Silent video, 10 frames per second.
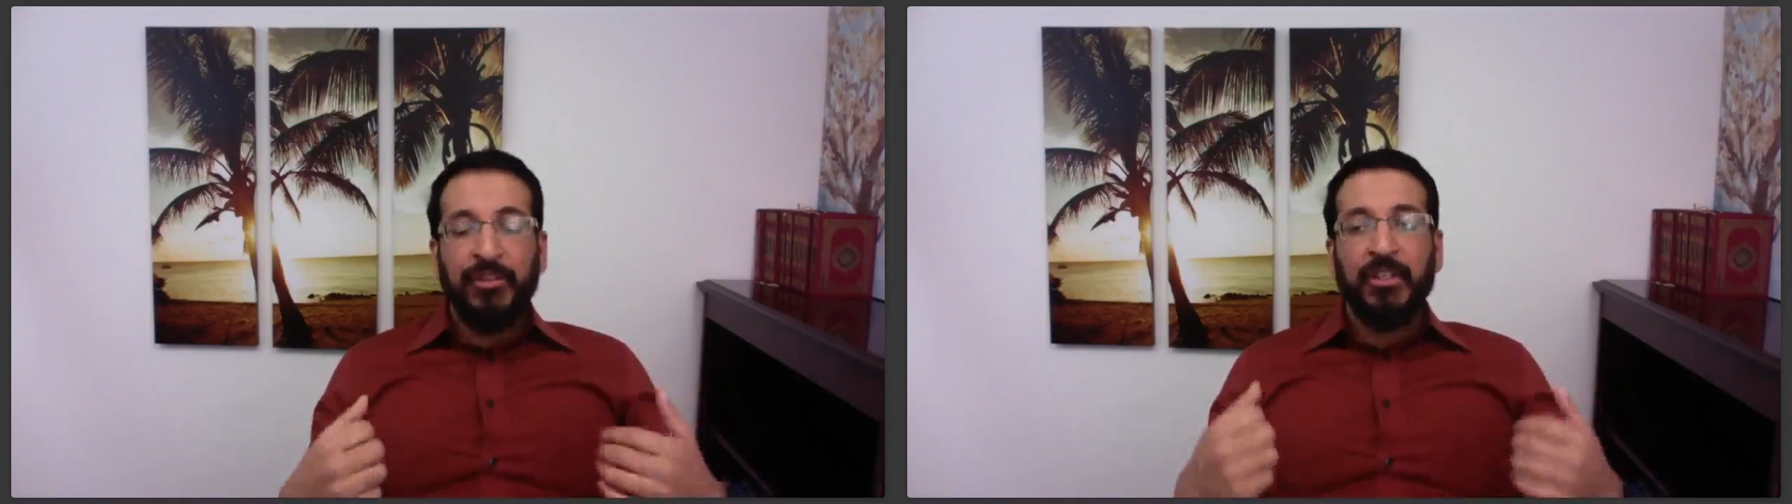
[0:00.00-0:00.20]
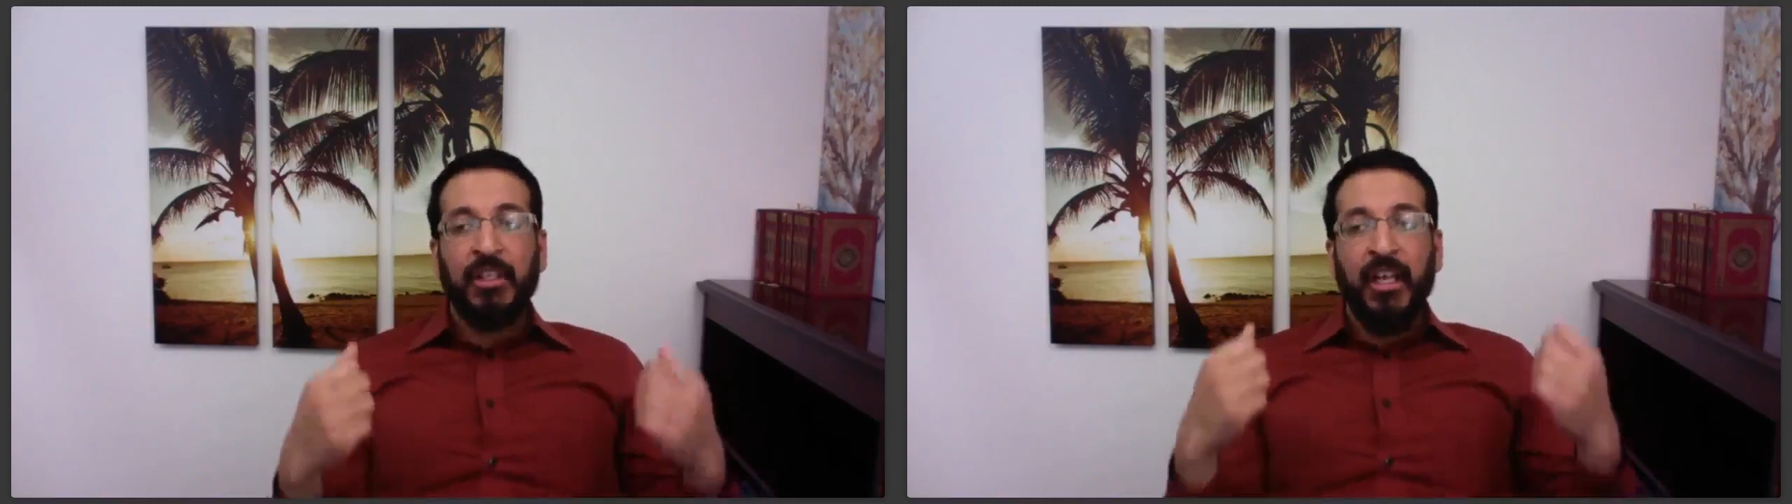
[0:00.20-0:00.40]

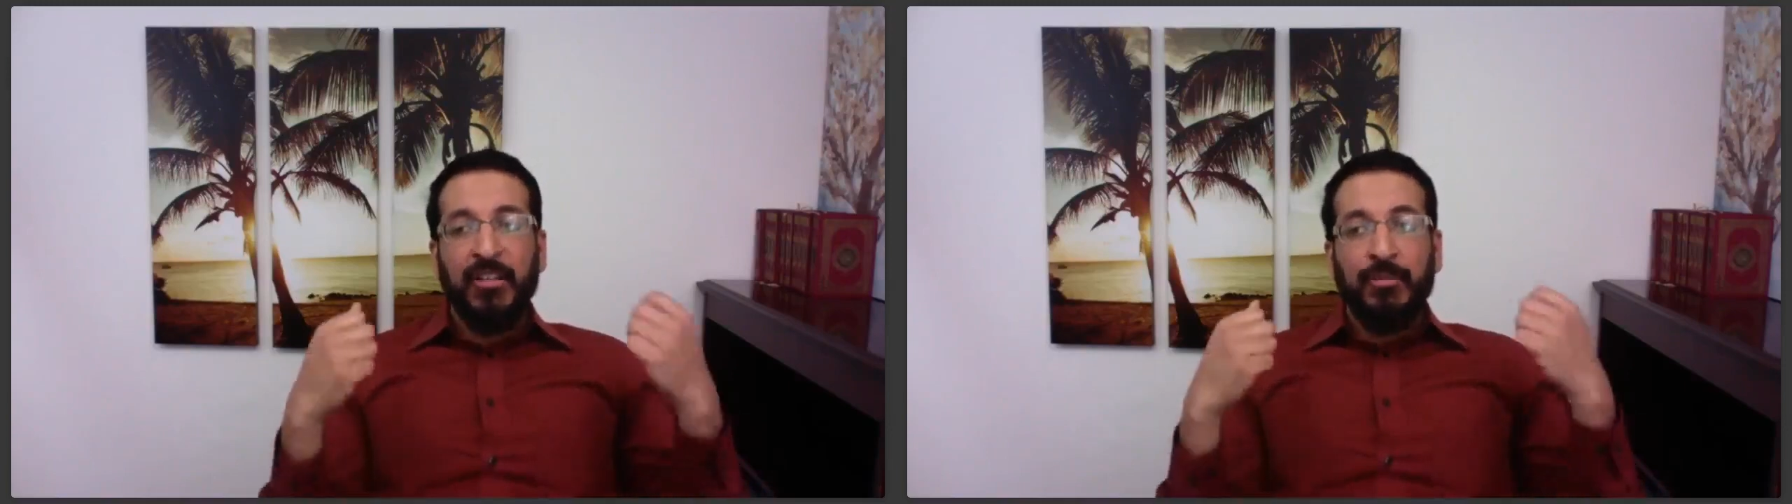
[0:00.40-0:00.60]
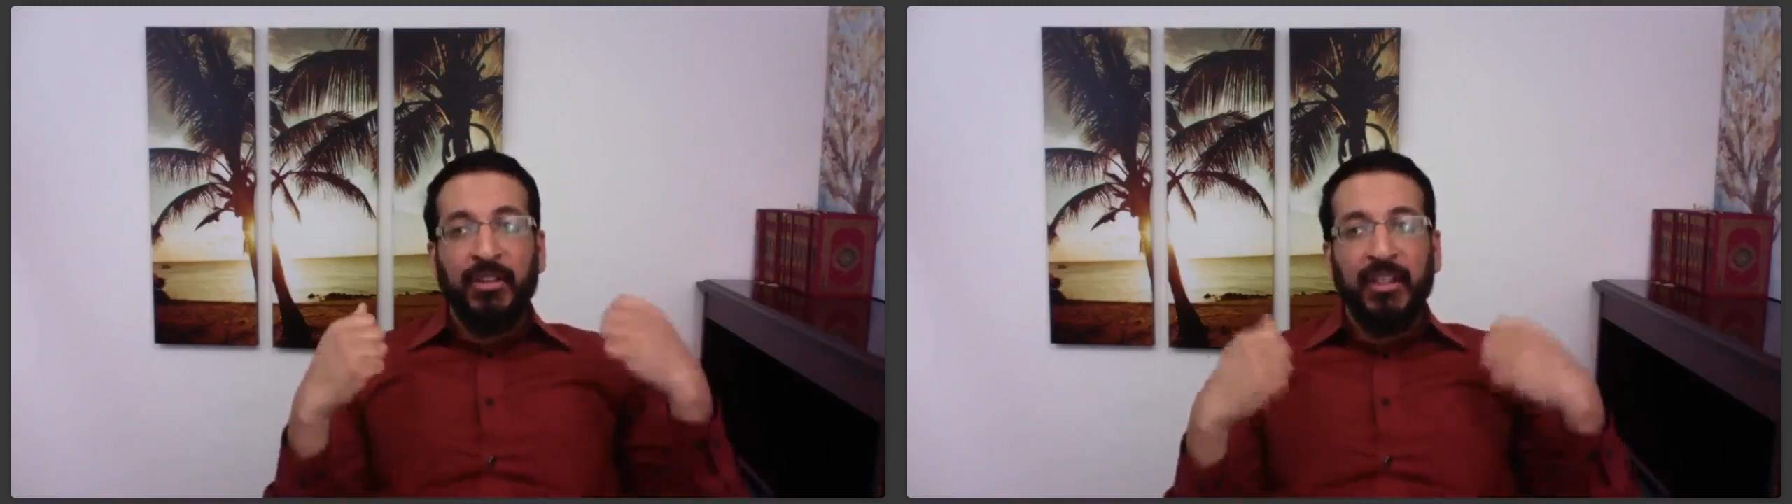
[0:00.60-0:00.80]
Jal
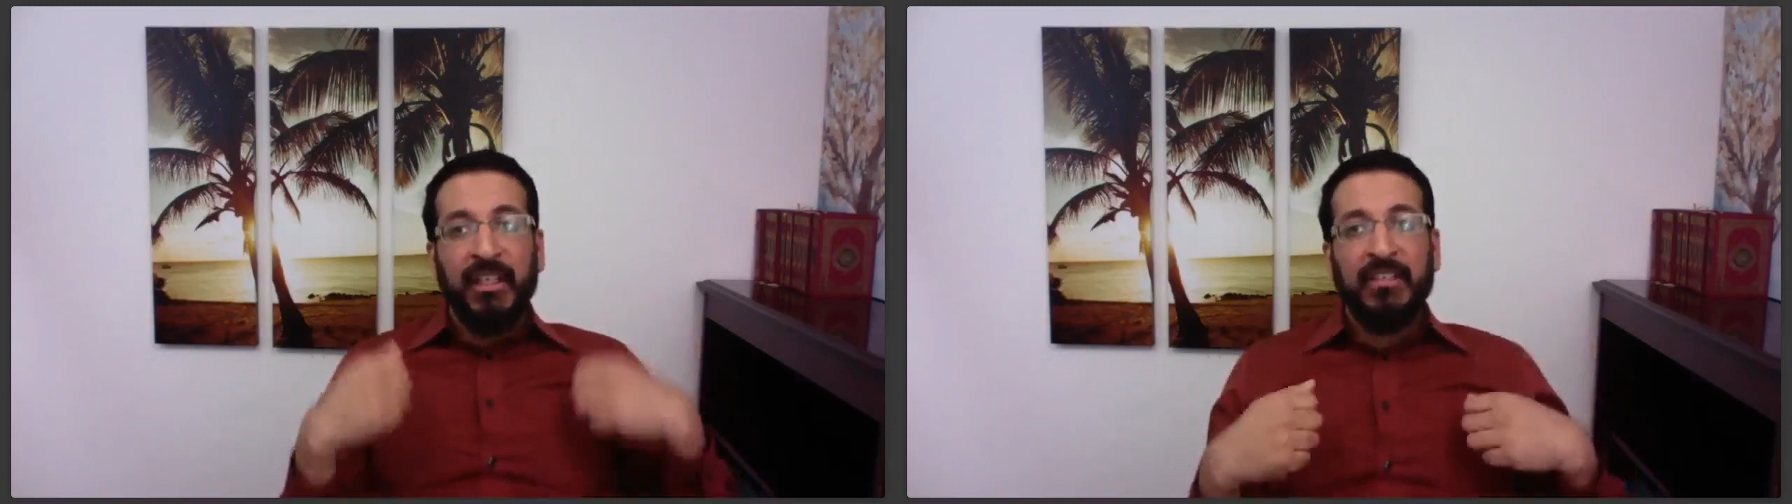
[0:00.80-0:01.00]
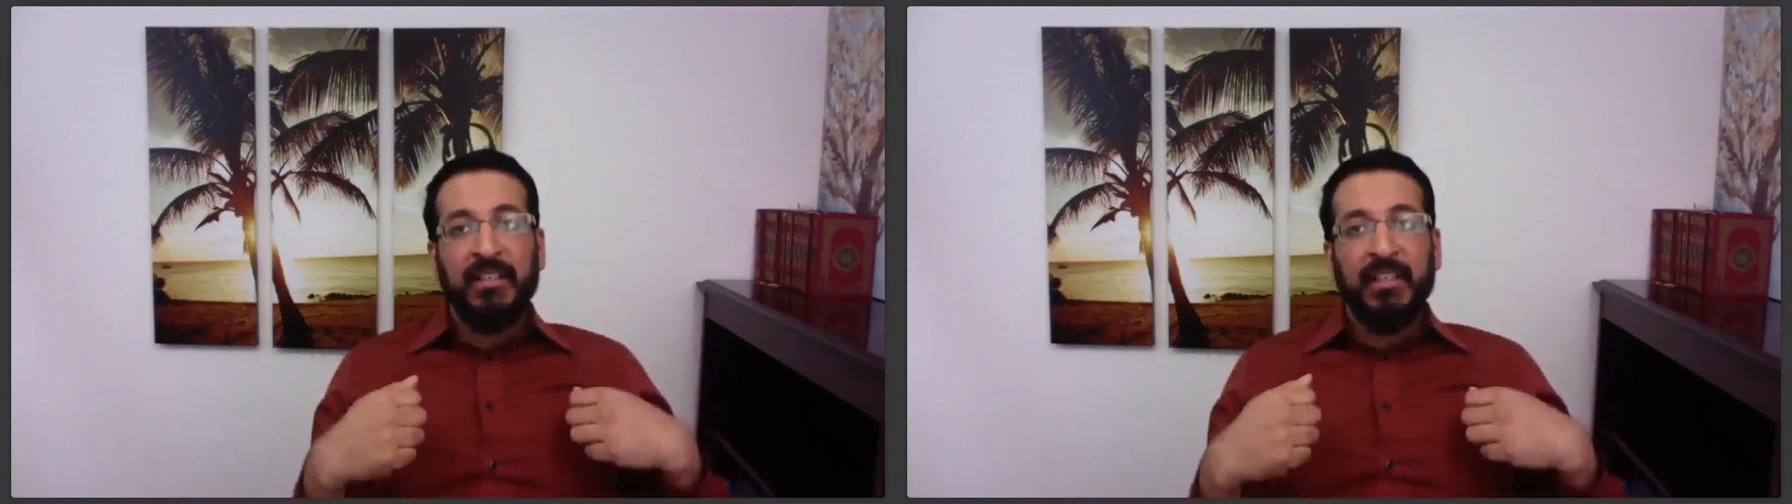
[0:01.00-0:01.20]
has
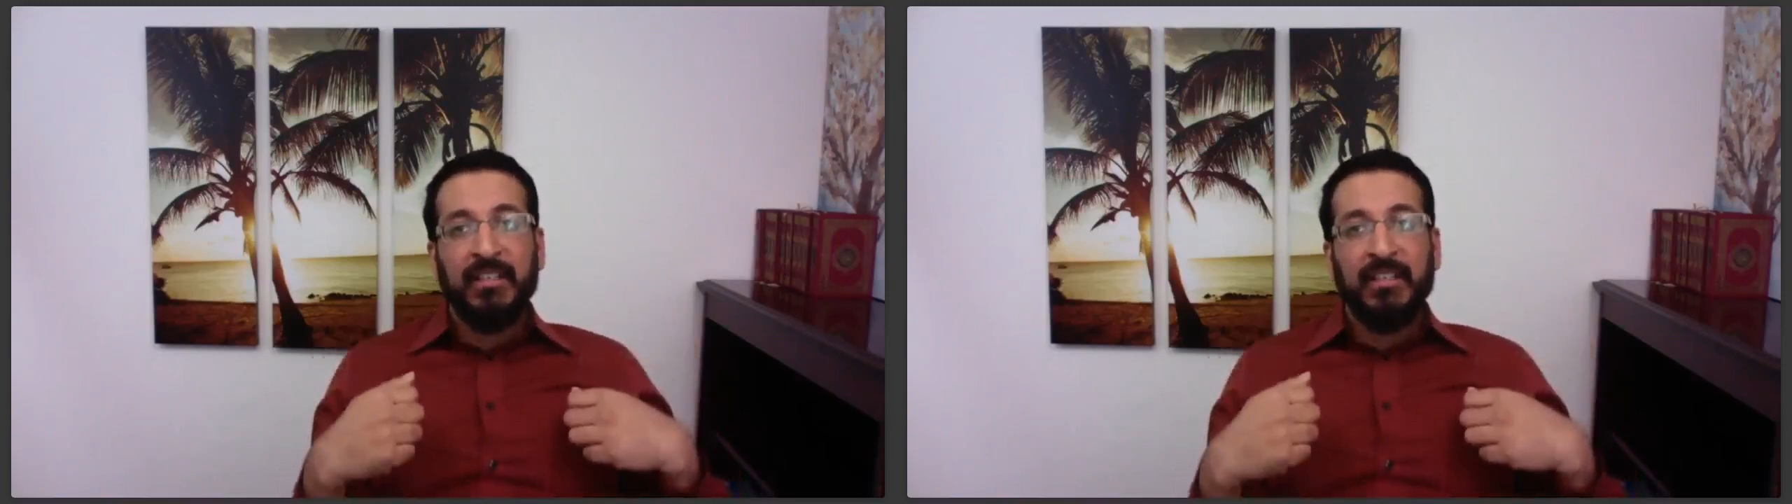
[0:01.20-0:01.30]
placed in